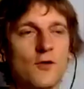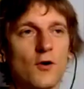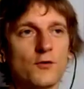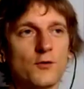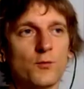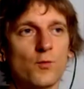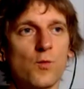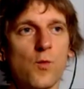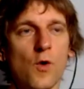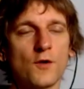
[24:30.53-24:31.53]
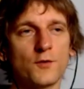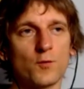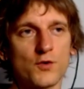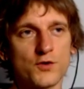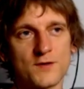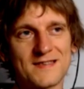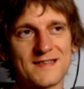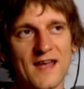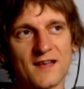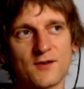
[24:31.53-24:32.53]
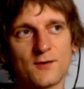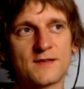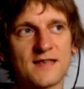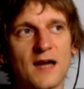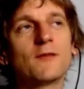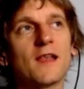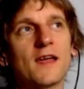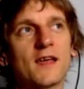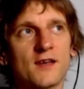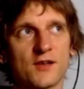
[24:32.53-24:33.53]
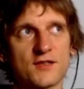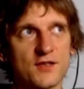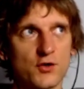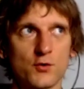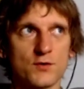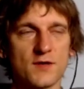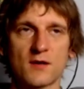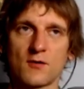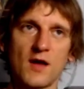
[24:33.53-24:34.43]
don't want what you said to sound like an excuse that,